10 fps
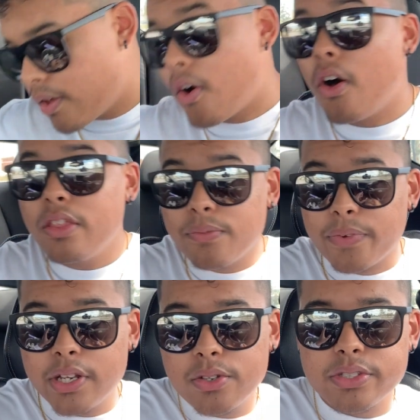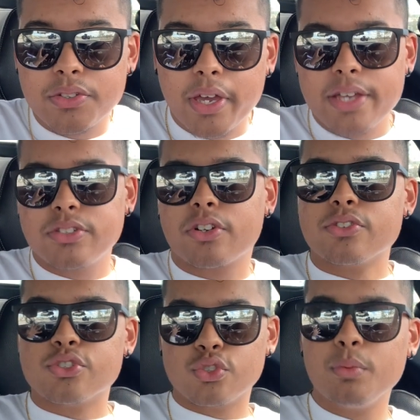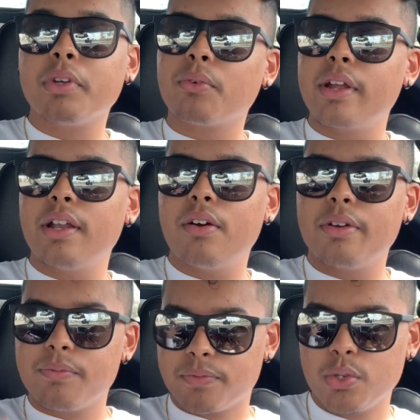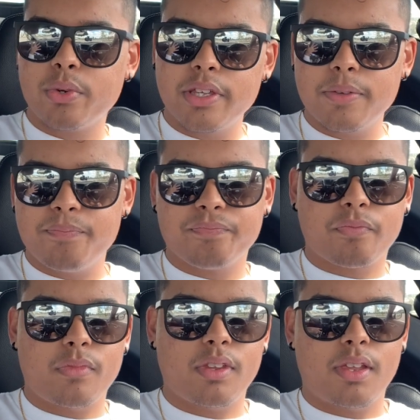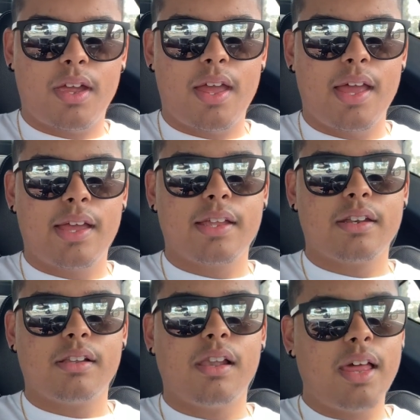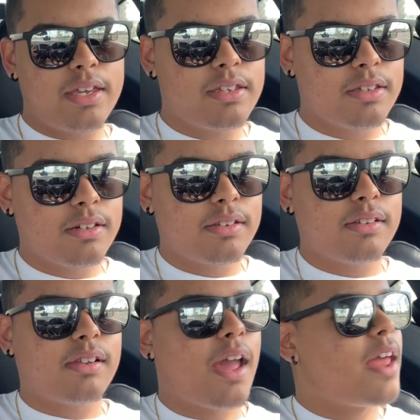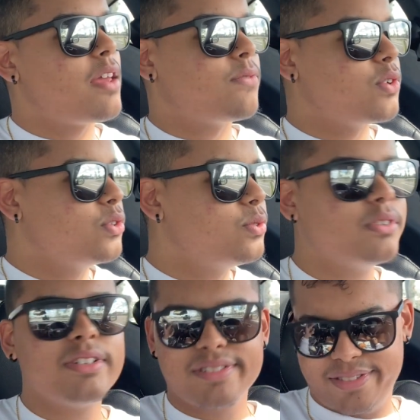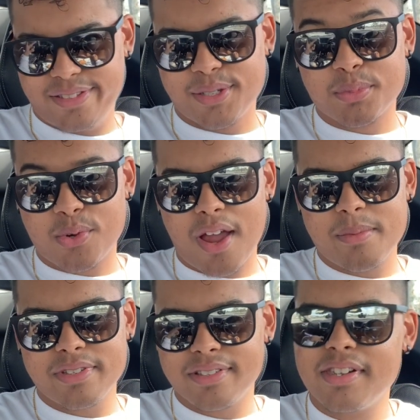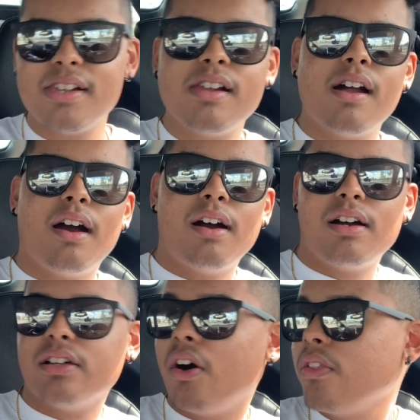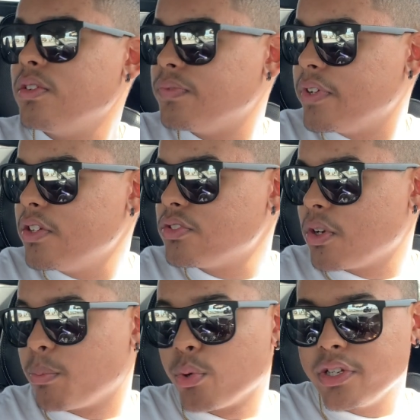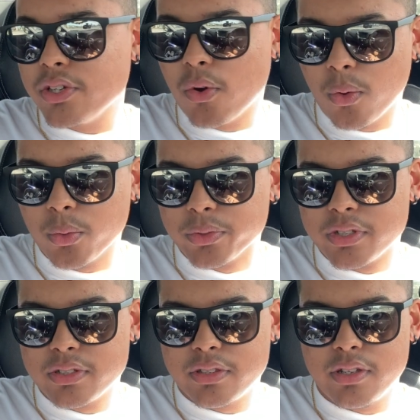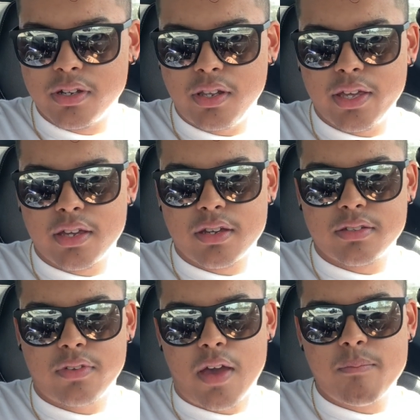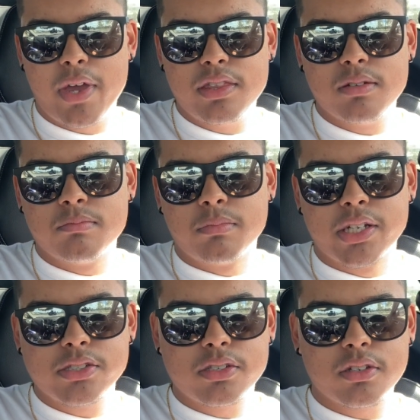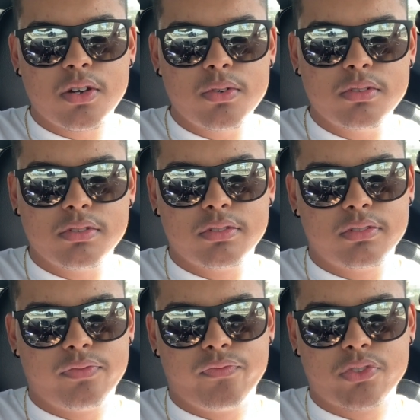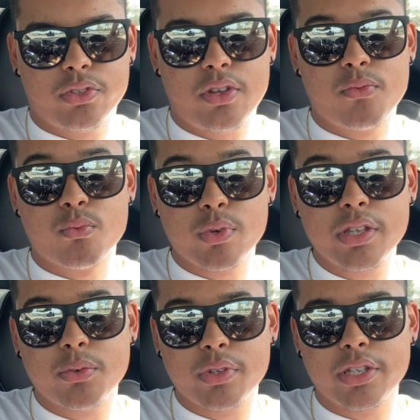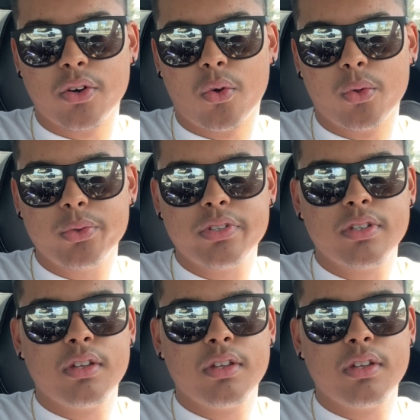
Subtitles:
All the videos that you guys are consuming right now and viewing and liking, and if you're new, subscribing, all those videos are pretty old. They're like, I made them months ago, so they're really, really old.